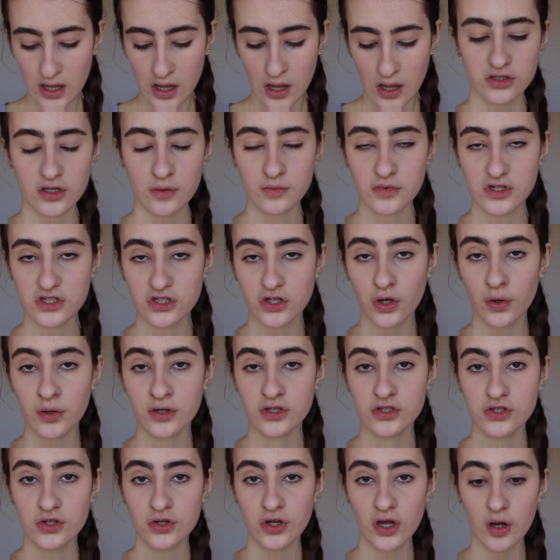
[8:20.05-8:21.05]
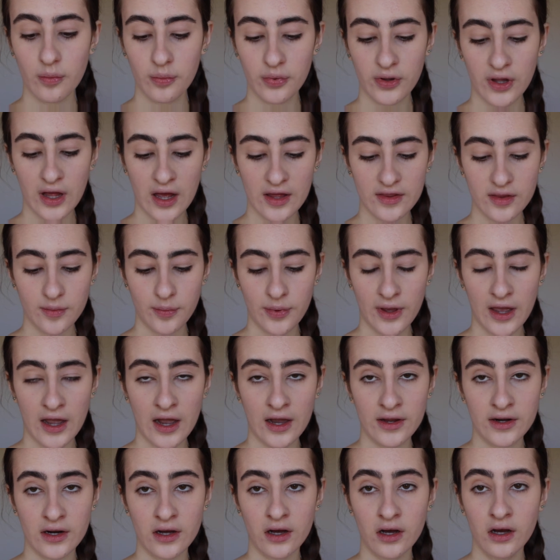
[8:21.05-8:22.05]
So I'm just going to apply the
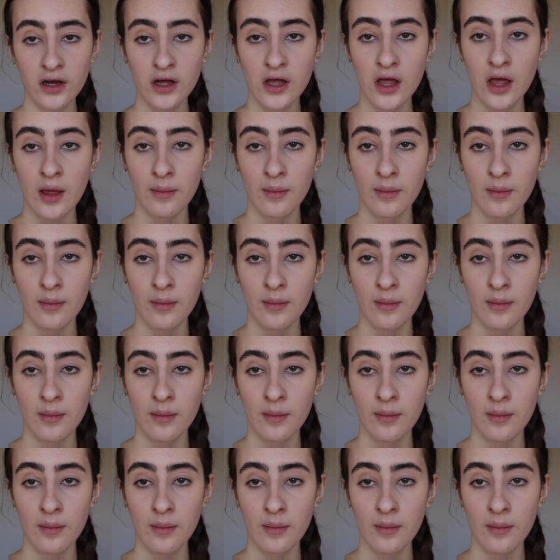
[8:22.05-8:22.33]
powder